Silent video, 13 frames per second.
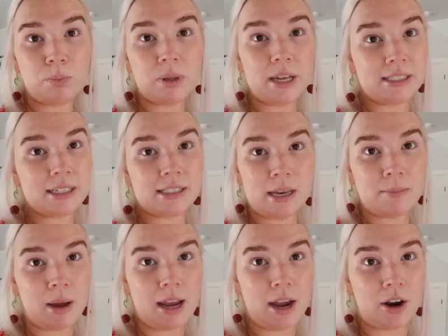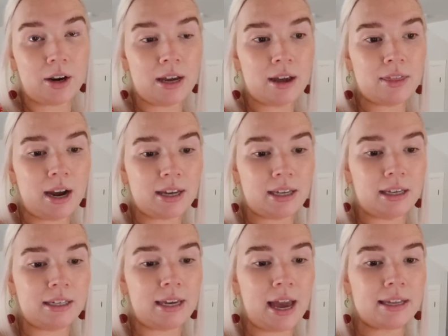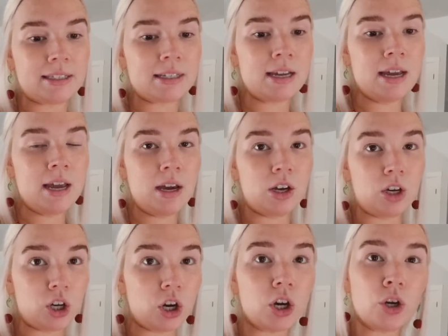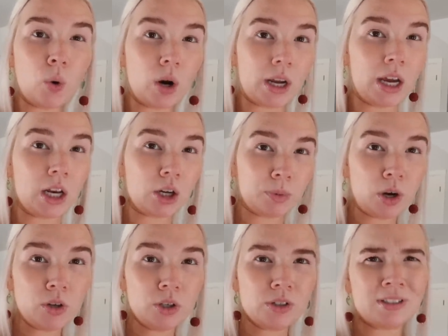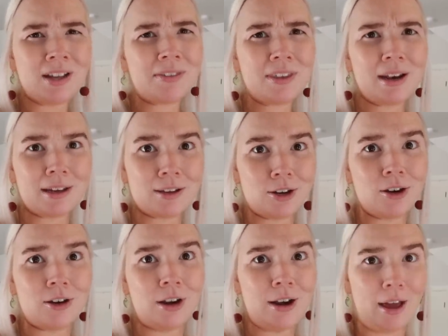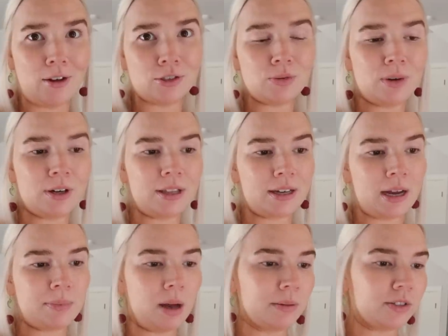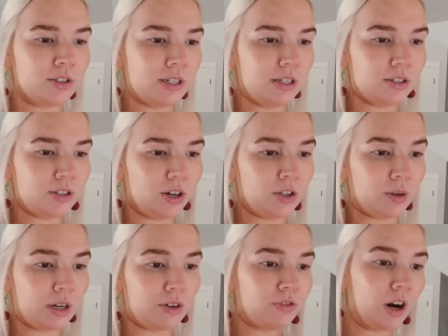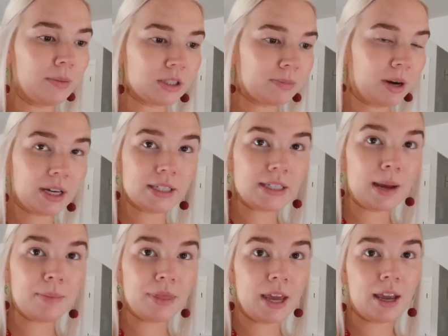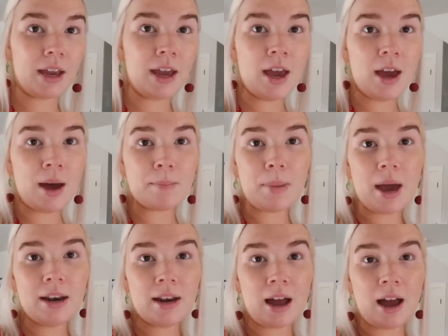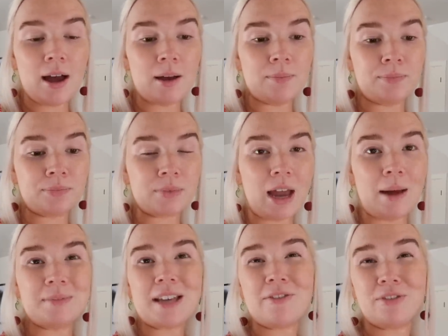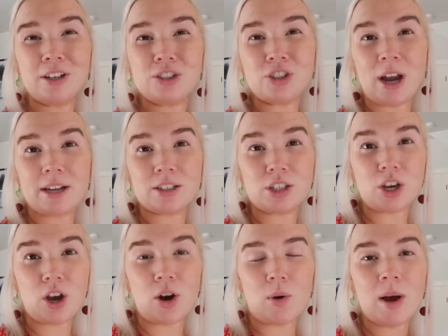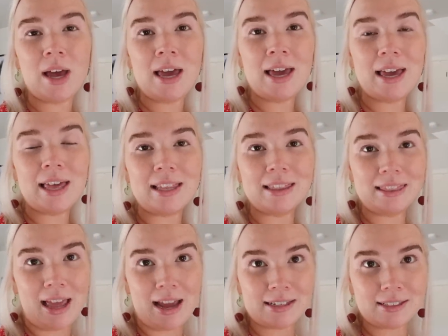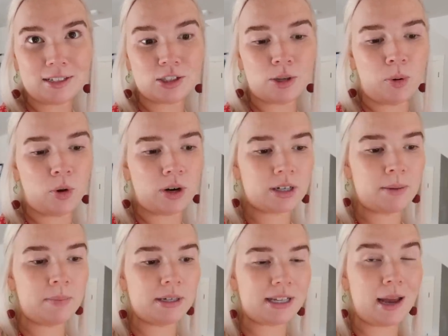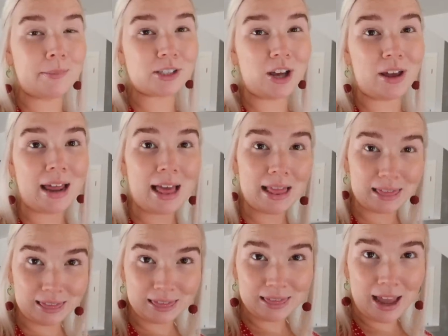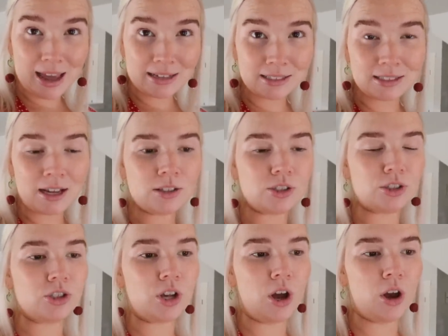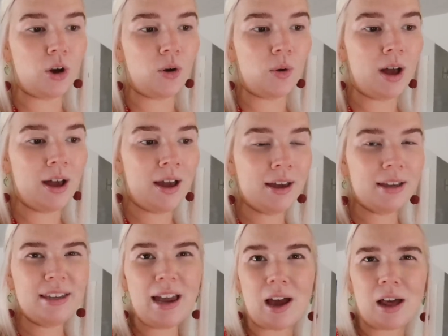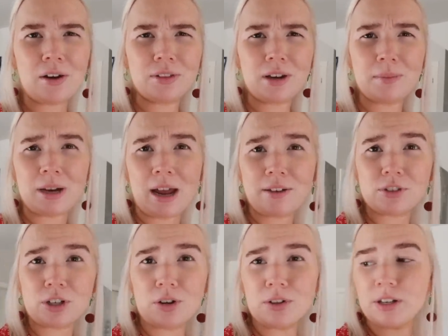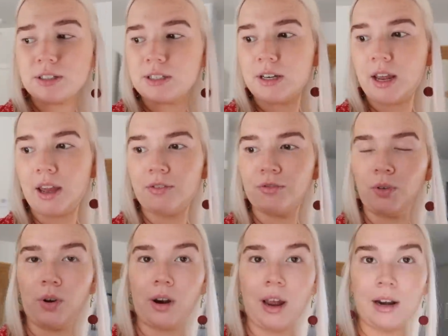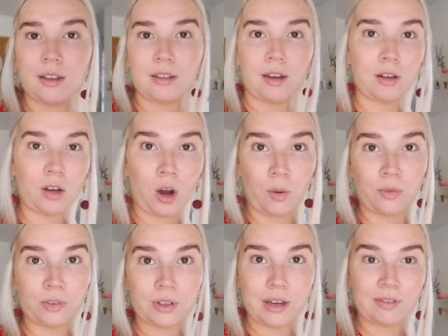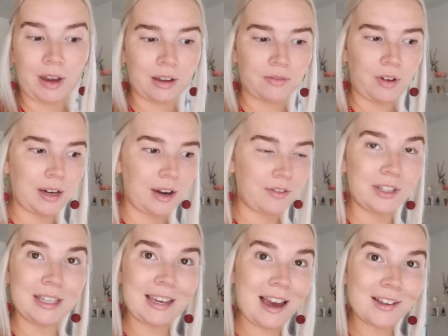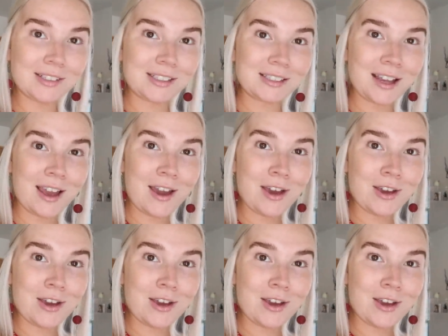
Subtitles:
places in my area that I can get good organic produce. Not that I couldn't elsewhere, like I probably just need to start doing a farmer's market type thing, but I'm definitely trying to go less, support Miss Amazon less. So yeah, I don't think I'm gonna have to go there today for anything, hopefully, if I can find everything else.